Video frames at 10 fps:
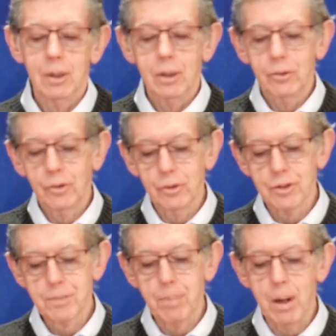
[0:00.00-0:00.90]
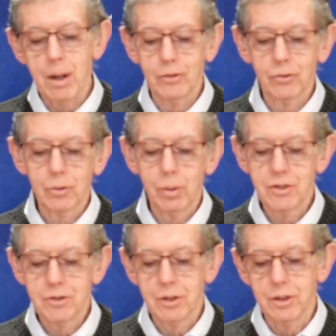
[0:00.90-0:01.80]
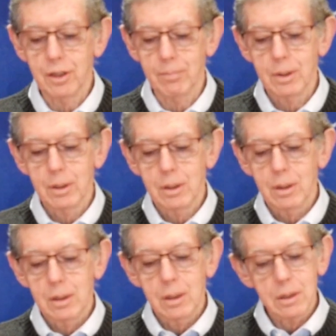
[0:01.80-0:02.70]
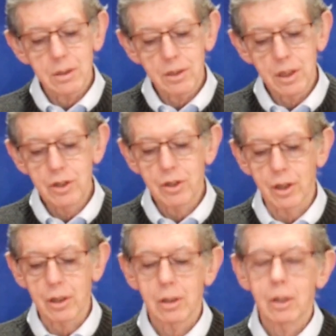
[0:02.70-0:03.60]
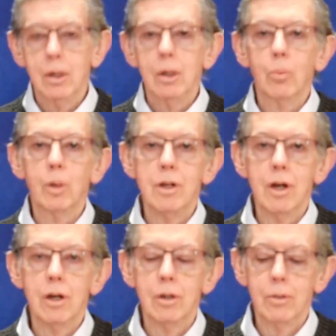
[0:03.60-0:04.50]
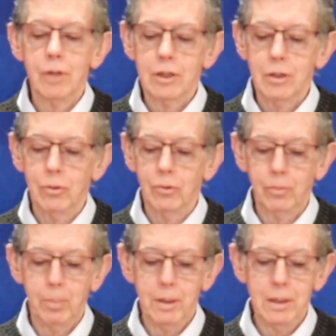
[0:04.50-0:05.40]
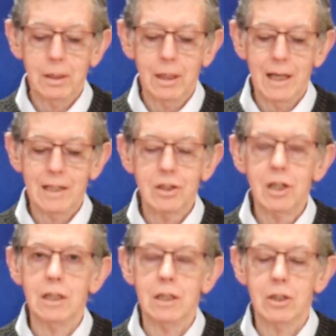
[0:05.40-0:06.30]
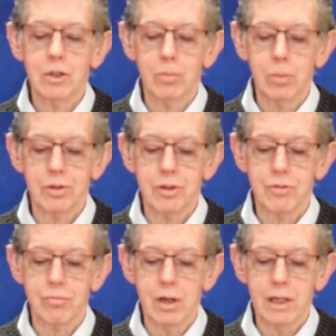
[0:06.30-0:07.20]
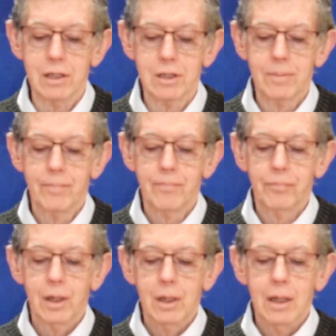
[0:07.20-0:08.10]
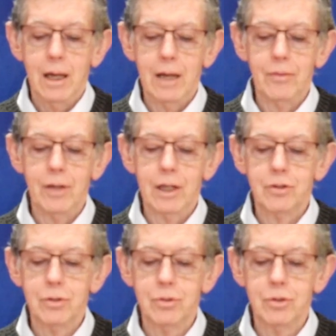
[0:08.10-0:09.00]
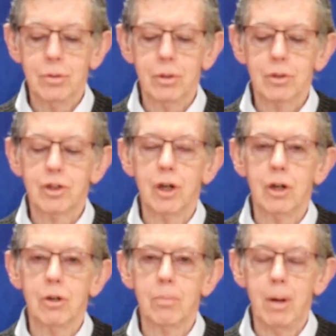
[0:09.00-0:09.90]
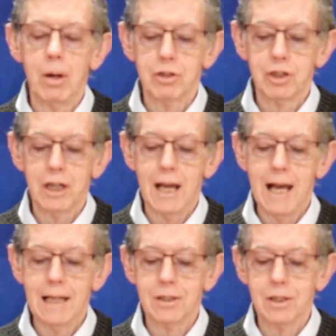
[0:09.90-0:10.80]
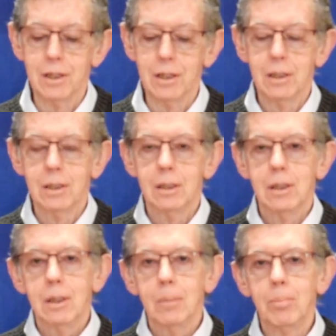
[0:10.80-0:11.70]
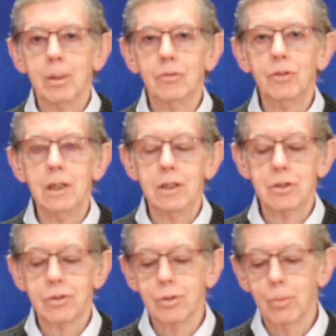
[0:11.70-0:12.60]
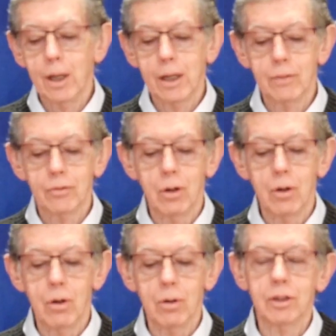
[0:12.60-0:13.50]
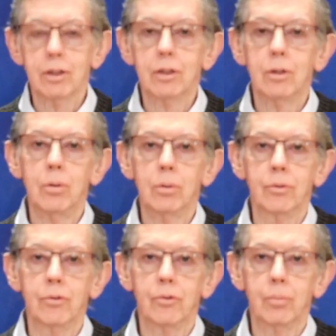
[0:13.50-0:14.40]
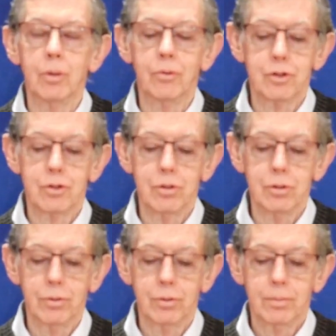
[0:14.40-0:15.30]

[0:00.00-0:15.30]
So the spies questioned him, "Teacher, we know that you speak and teach what is right, and that you do not show partiality, but teach the way of God in accordance with the truth.